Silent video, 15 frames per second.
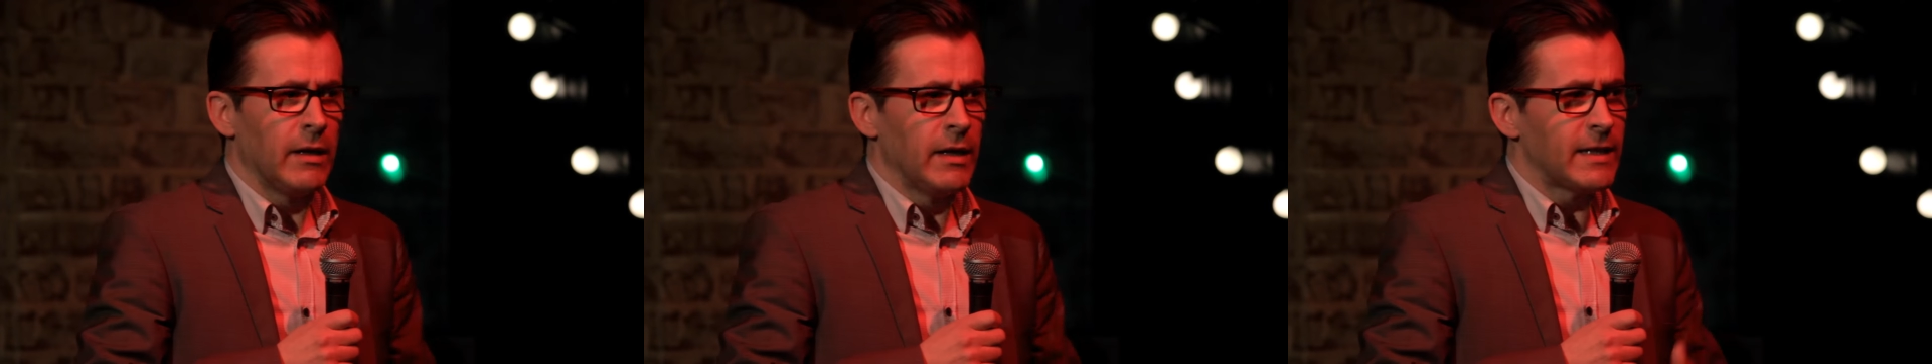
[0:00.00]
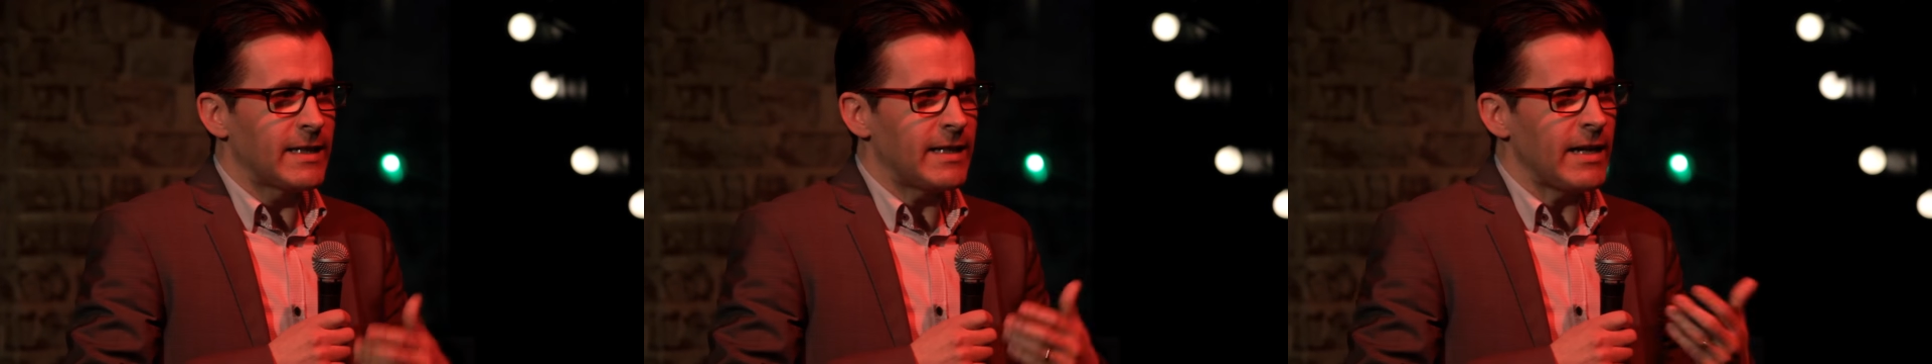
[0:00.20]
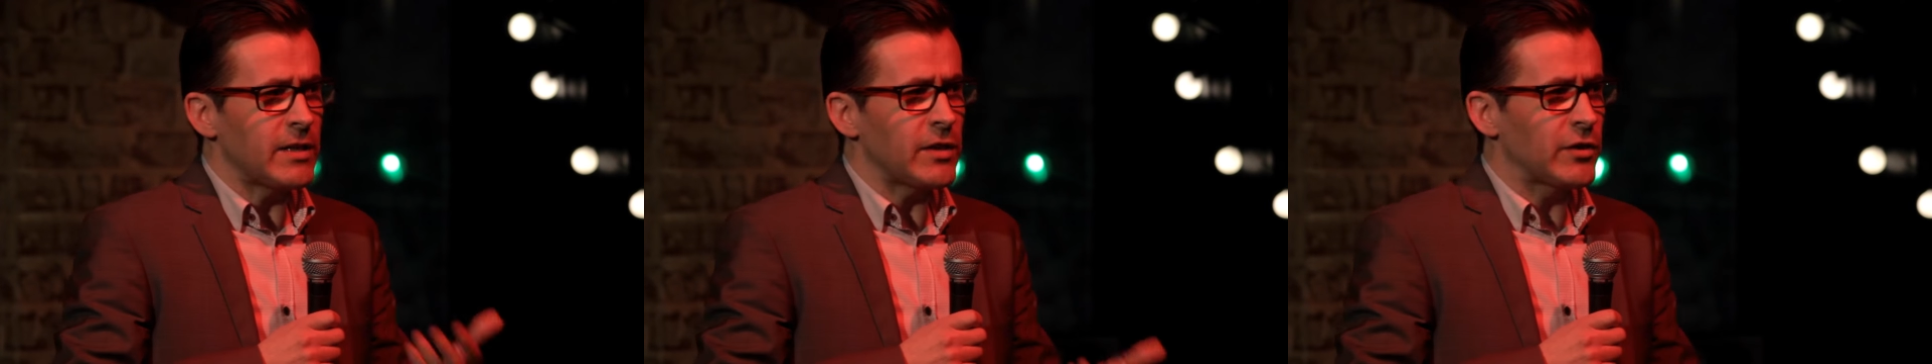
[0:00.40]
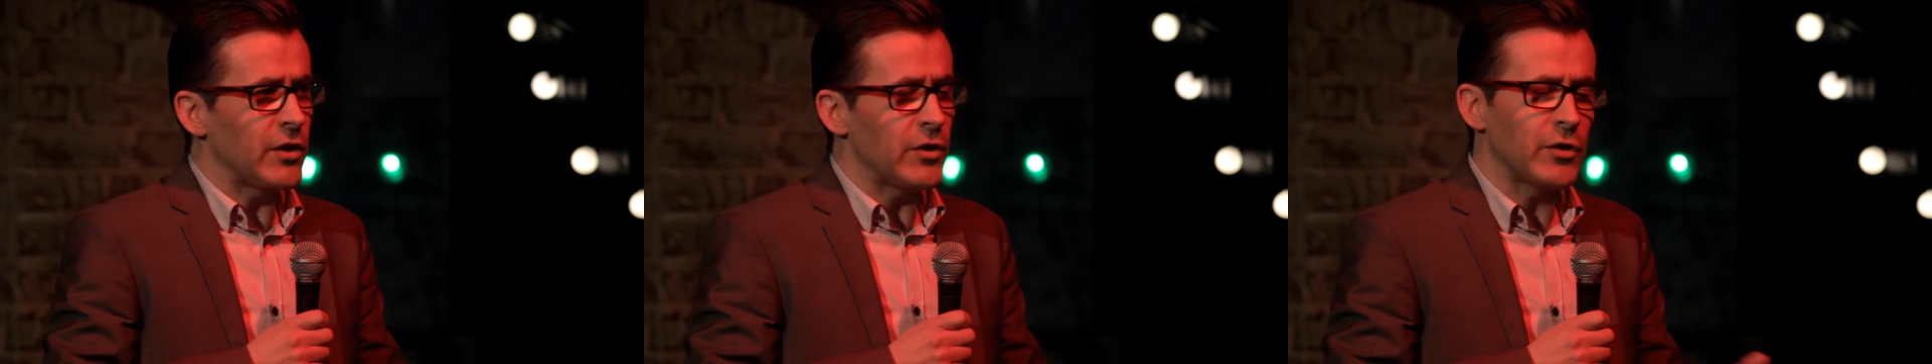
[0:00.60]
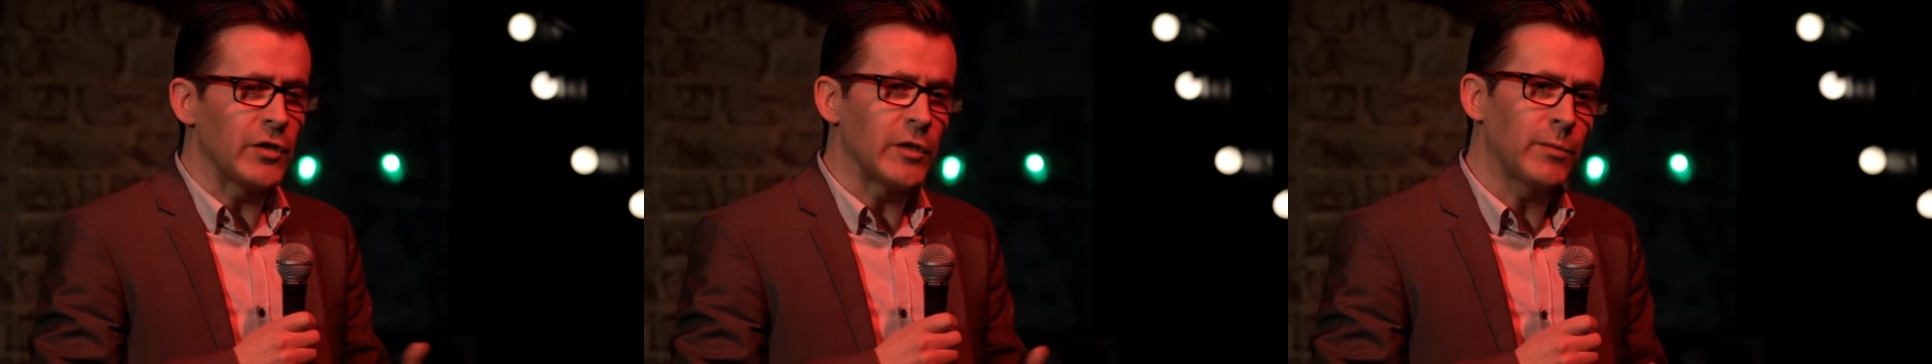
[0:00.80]

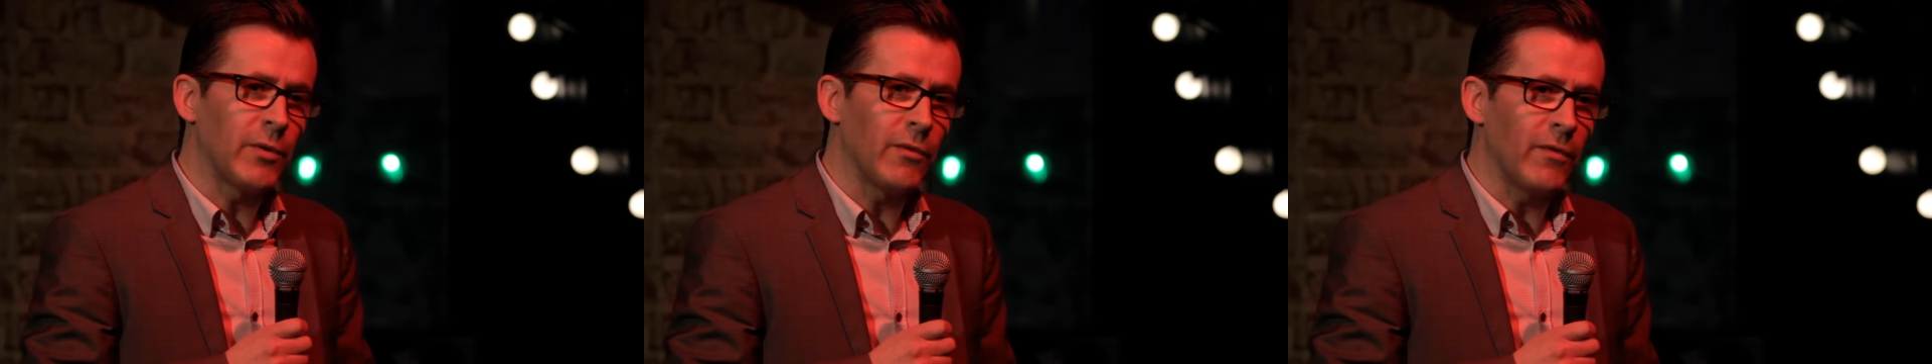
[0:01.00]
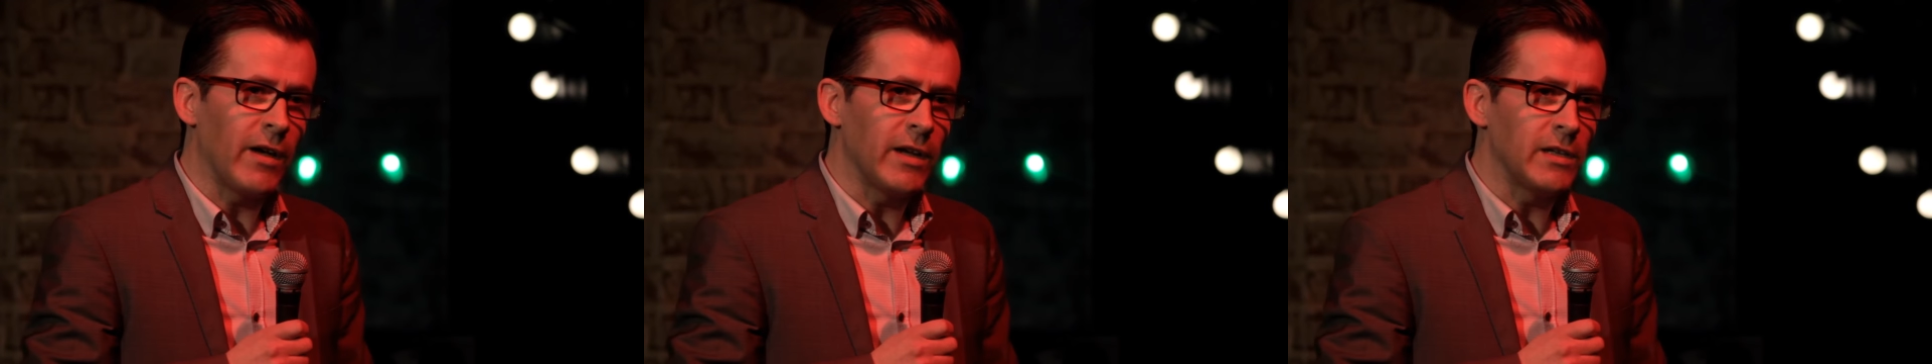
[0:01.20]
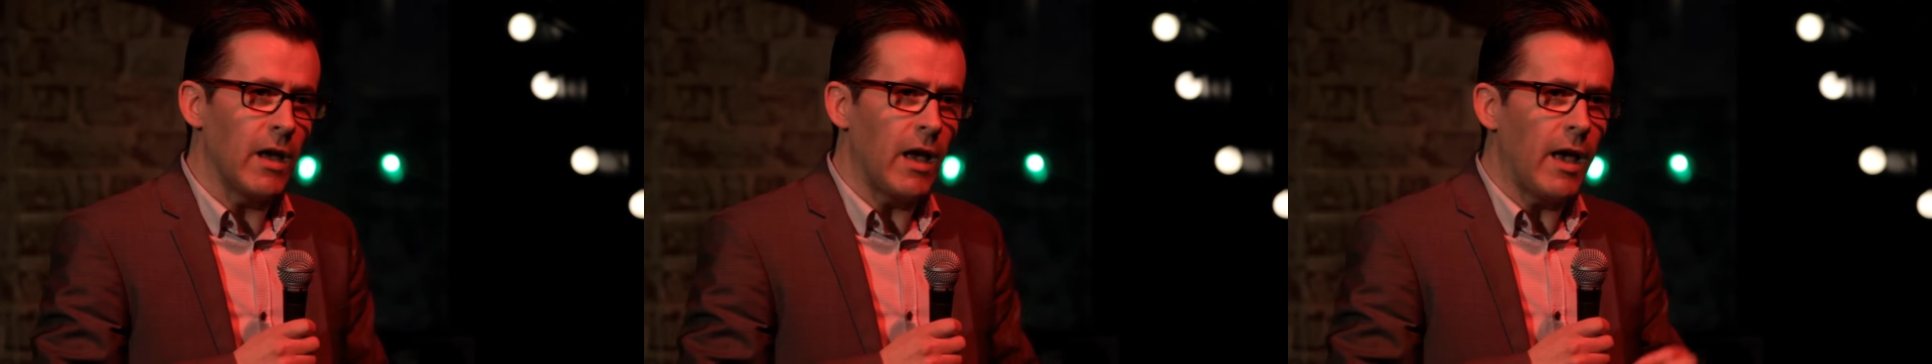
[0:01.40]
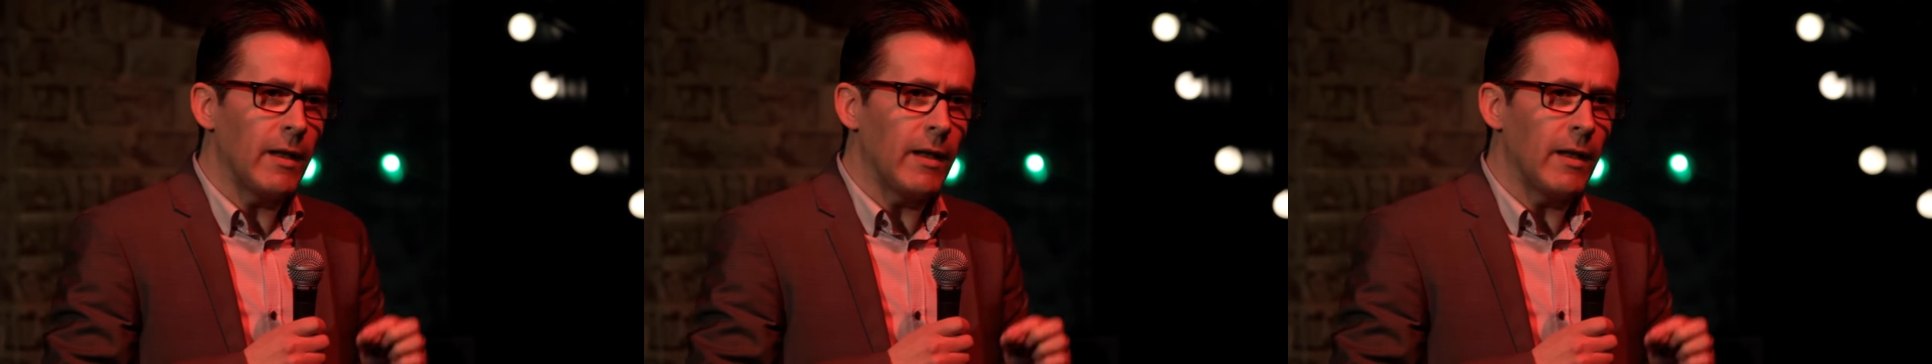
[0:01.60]
Statisticians provide